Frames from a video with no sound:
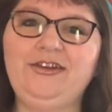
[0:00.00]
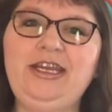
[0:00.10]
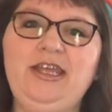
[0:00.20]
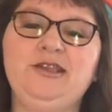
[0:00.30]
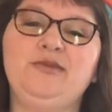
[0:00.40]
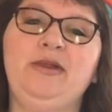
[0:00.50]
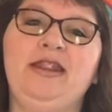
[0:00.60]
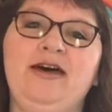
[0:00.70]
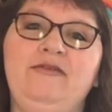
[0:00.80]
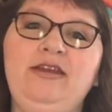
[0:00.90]
Greetings,
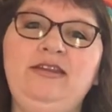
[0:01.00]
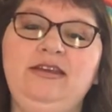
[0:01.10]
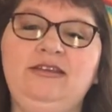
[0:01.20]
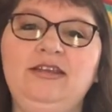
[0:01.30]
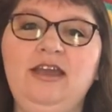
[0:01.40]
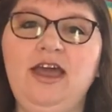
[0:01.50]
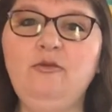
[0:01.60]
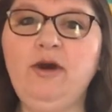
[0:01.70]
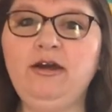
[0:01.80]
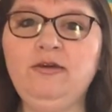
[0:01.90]
beloved, and
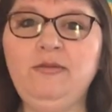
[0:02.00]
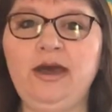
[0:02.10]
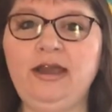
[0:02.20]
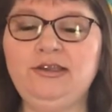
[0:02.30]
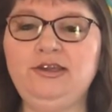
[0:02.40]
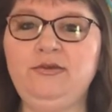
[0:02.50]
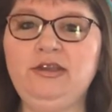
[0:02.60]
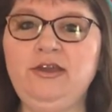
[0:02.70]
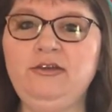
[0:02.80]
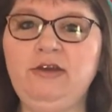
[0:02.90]
welcome back to
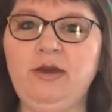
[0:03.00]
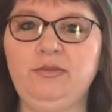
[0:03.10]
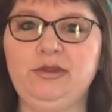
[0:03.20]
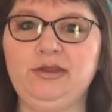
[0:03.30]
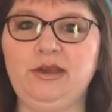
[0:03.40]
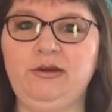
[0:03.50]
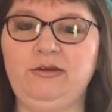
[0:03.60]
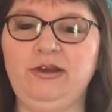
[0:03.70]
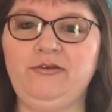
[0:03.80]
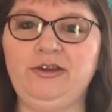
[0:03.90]
another
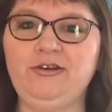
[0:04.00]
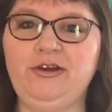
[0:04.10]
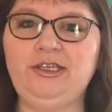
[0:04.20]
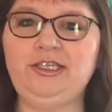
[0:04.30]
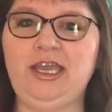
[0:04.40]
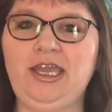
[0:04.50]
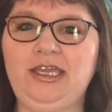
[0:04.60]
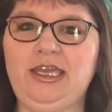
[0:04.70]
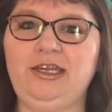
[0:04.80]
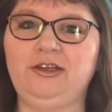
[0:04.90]
episode of the Crocheting
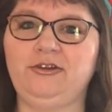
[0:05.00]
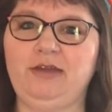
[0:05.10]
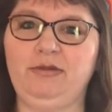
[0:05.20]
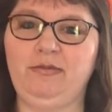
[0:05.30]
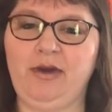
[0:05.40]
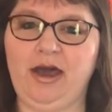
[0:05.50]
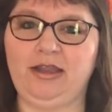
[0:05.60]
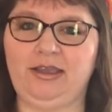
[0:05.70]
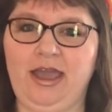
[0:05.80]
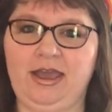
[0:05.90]
in Agreement
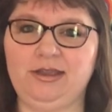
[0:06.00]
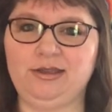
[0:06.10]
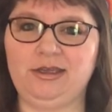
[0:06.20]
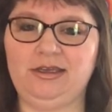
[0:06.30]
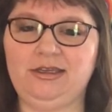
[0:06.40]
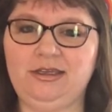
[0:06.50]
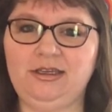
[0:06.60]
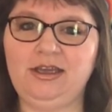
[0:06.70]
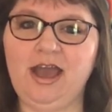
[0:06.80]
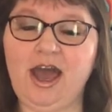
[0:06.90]
podcast.
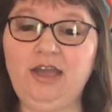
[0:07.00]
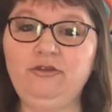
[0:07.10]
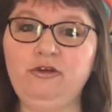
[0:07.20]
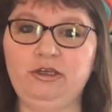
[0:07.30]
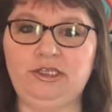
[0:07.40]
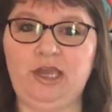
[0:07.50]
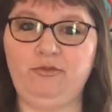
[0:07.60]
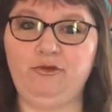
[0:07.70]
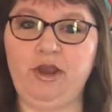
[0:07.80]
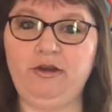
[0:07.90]
I crochet
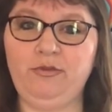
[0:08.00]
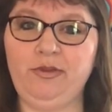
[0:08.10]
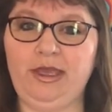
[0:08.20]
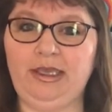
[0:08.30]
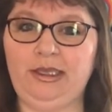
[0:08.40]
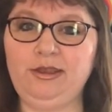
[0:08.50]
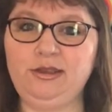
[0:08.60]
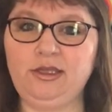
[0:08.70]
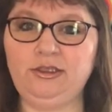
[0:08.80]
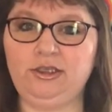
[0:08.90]
prayer blankets
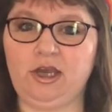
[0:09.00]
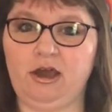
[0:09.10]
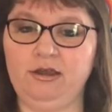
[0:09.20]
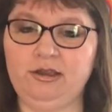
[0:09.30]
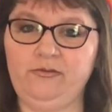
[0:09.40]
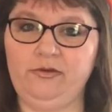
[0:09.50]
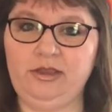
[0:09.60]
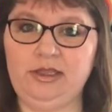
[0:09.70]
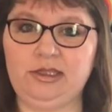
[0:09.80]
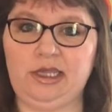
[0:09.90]
and shawls for the
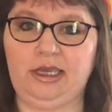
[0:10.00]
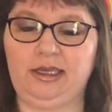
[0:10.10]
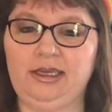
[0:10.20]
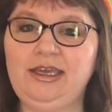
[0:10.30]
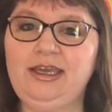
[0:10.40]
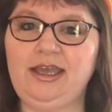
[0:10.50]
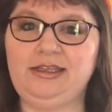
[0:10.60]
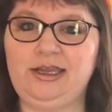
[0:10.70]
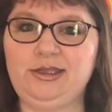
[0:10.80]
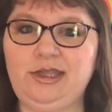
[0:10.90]
sick, and
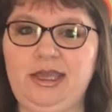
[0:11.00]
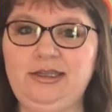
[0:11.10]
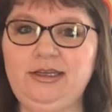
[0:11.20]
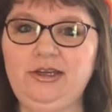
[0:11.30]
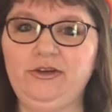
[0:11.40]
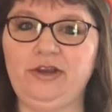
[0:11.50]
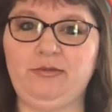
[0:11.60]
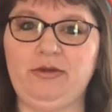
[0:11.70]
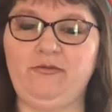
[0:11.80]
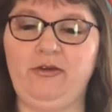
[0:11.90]
I stand in
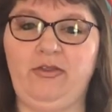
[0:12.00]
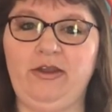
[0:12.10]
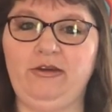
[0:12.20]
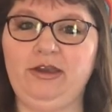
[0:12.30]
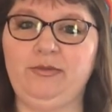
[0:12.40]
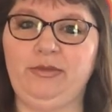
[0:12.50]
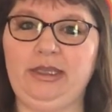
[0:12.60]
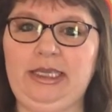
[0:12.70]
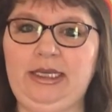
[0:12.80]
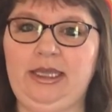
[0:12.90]
agreement for their
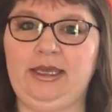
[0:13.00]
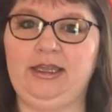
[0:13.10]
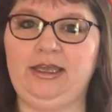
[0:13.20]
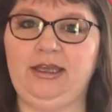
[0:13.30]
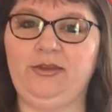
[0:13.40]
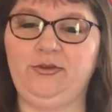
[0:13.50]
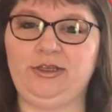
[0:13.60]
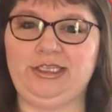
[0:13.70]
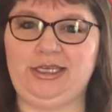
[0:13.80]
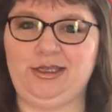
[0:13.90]
complete healing through
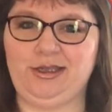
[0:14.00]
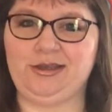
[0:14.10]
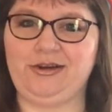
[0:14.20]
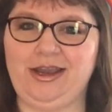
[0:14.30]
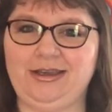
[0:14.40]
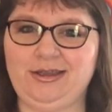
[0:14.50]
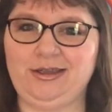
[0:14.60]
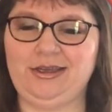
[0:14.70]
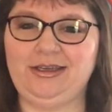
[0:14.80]
Jesus Christ.